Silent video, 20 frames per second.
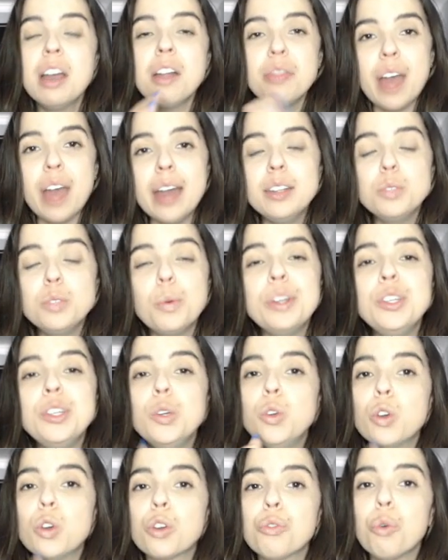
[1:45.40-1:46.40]
That is when you
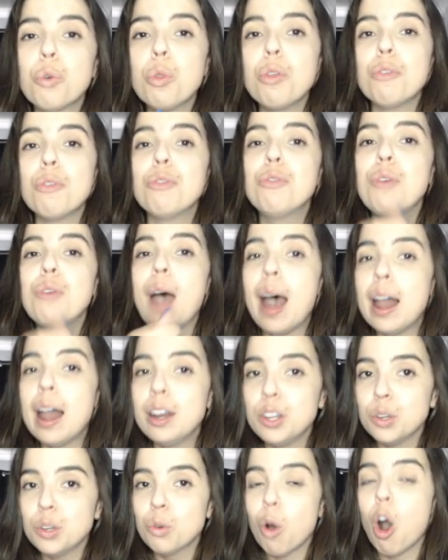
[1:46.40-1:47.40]
look for the
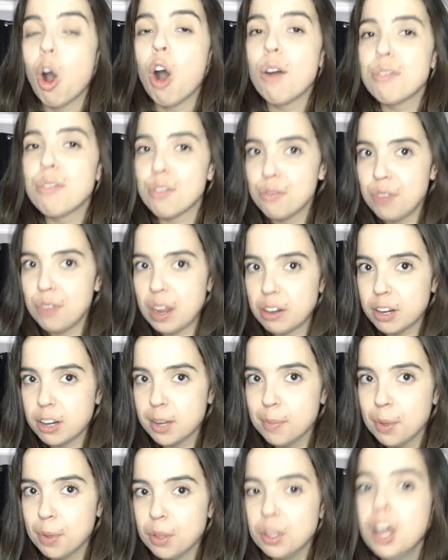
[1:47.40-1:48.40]
value of a
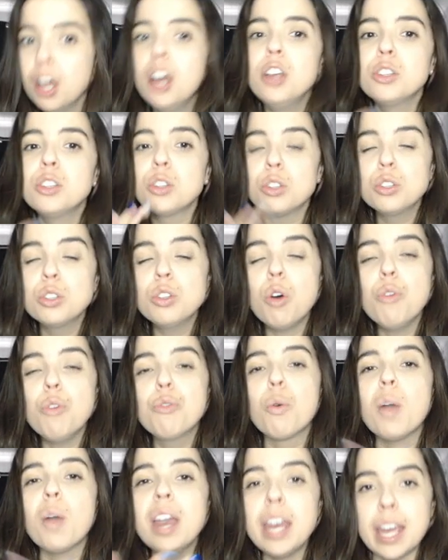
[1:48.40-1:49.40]
variable. So solve
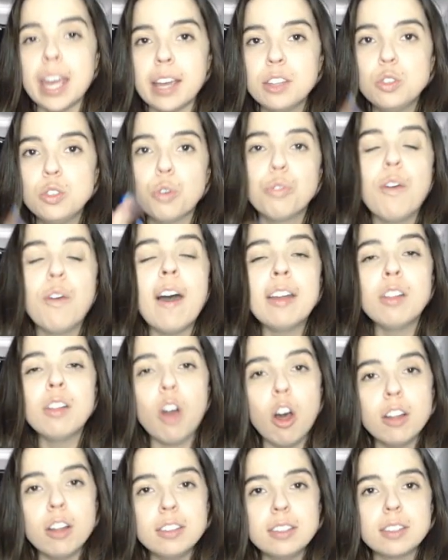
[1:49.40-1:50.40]
for x, your final
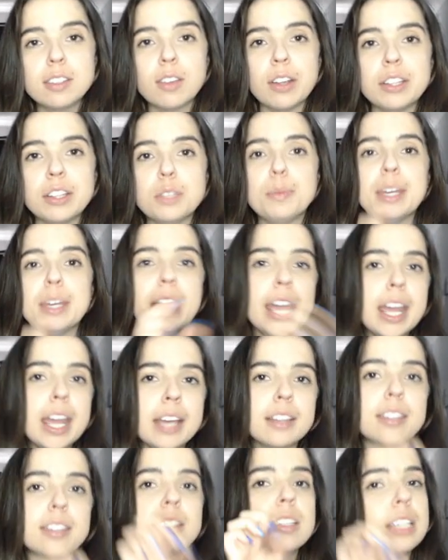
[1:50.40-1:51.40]
answer is going to be
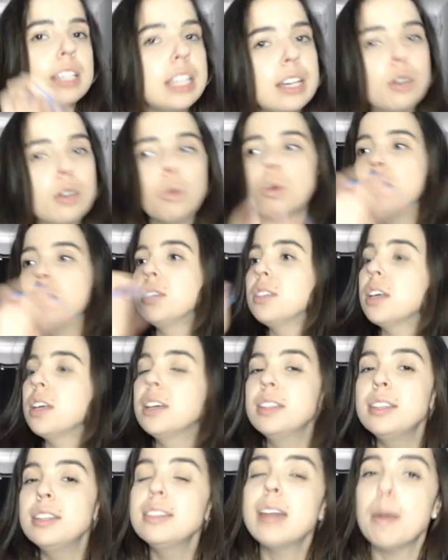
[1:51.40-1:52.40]
x equals
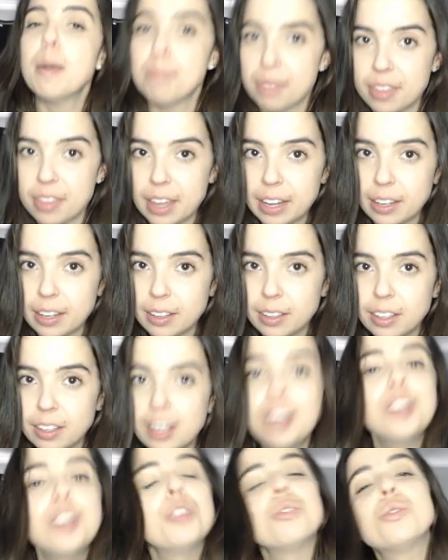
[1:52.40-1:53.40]
something.
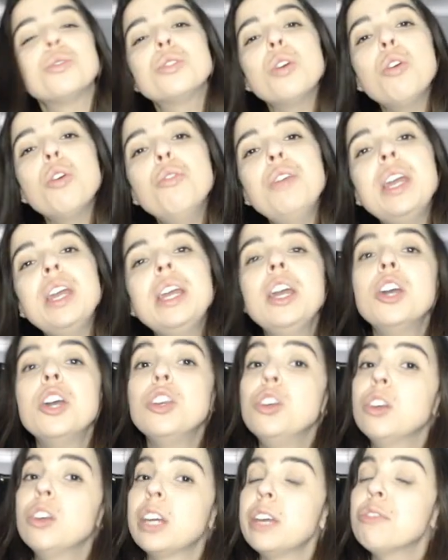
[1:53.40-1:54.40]
You're solving,
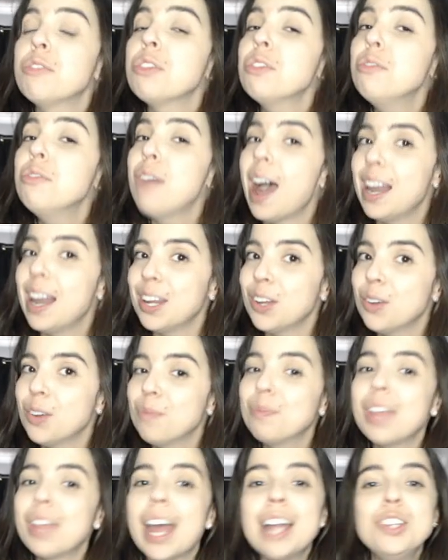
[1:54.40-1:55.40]
you're looking for the value.
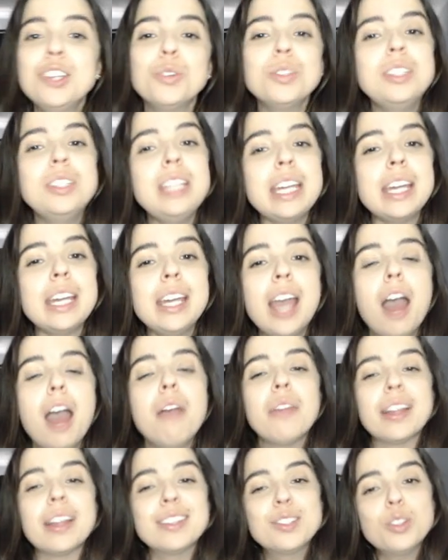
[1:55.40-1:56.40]
And you'll see
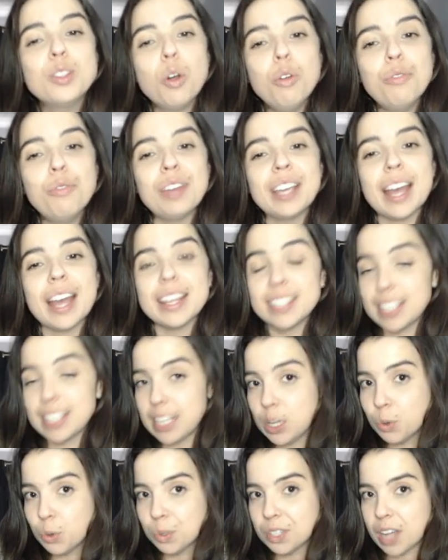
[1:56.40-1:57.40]
that solving has an
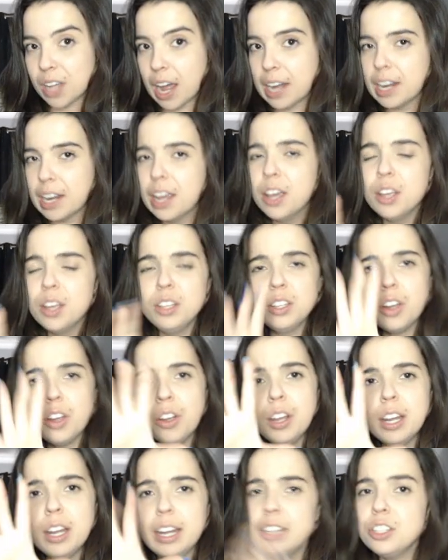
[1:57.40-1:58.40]
equal sign. So
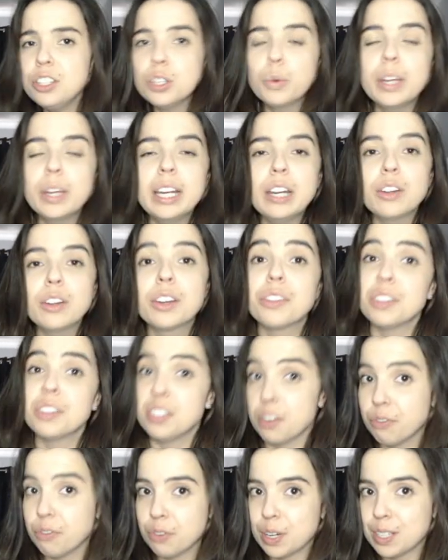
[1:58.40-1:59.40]
let's just quickly look at the
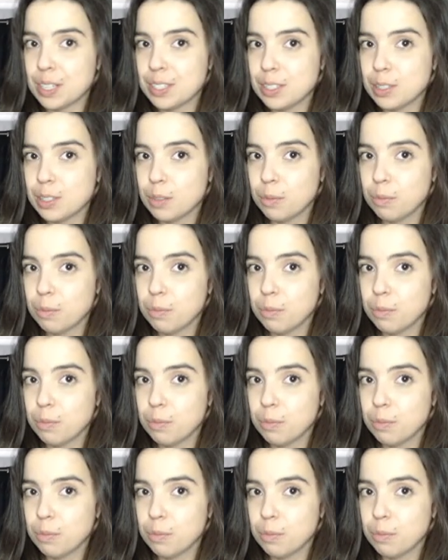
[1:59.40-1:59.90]
difference.